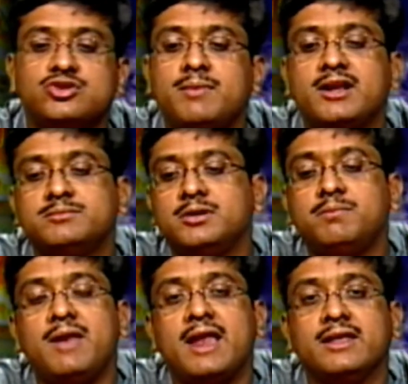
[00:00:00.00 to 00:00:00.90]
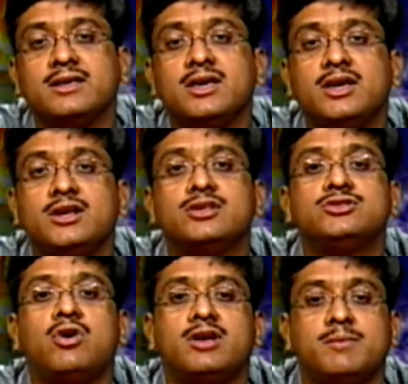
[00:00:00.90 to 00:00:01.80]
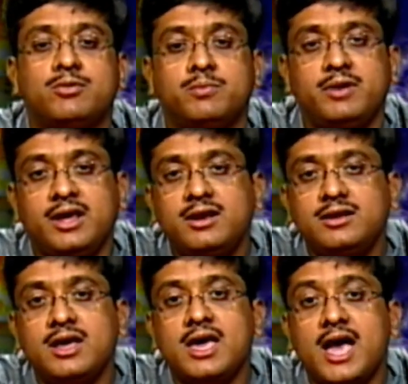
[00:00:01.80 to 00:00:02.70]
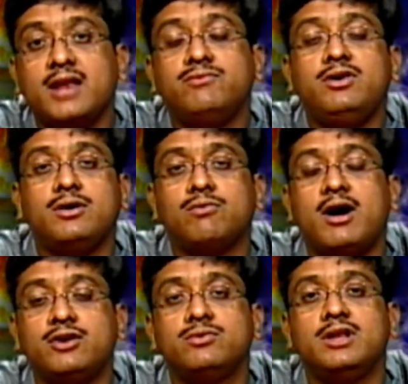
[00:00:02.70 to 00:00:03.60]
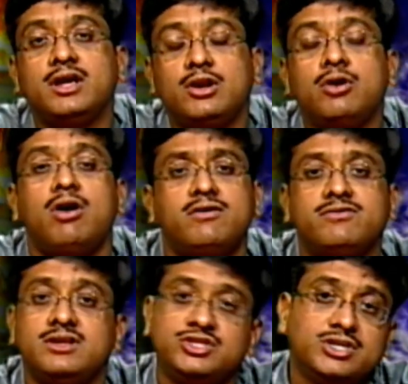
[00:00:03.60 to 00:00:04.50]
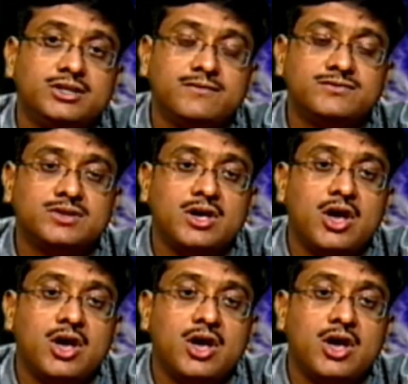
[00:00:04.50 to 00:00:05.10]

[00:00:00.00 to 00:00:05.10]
management planning, it is not appropriate, and we require to take lot of initiatives,